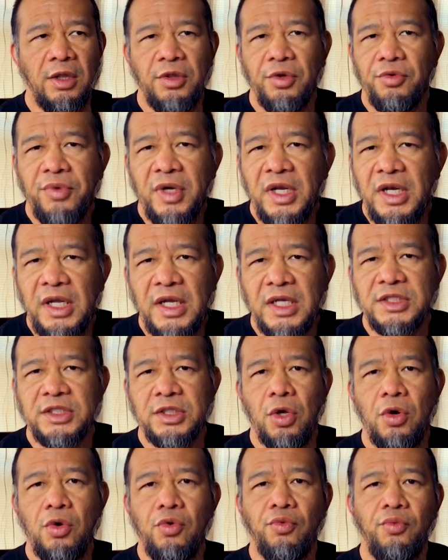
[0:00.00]
there really
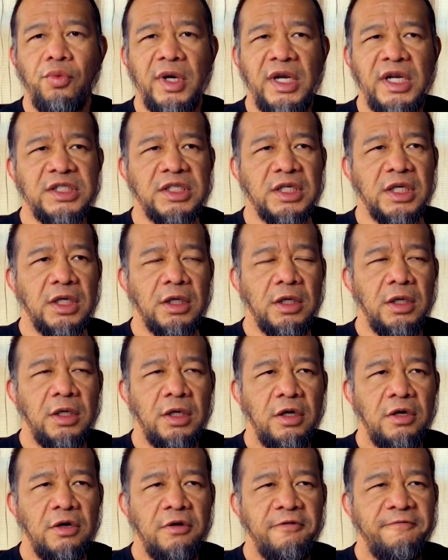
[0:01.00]
is no reason
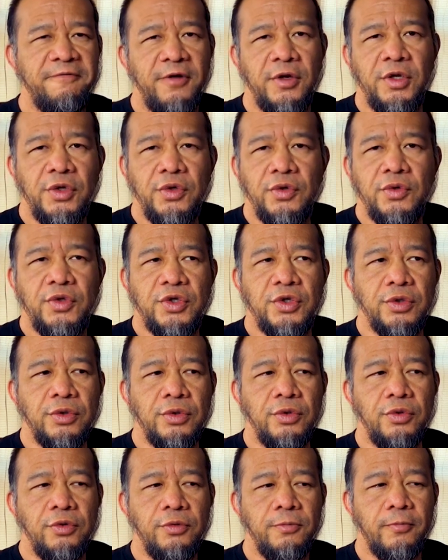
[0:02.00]
for you
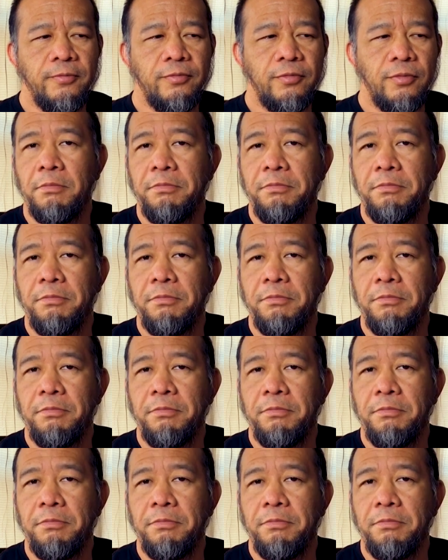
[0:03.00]
to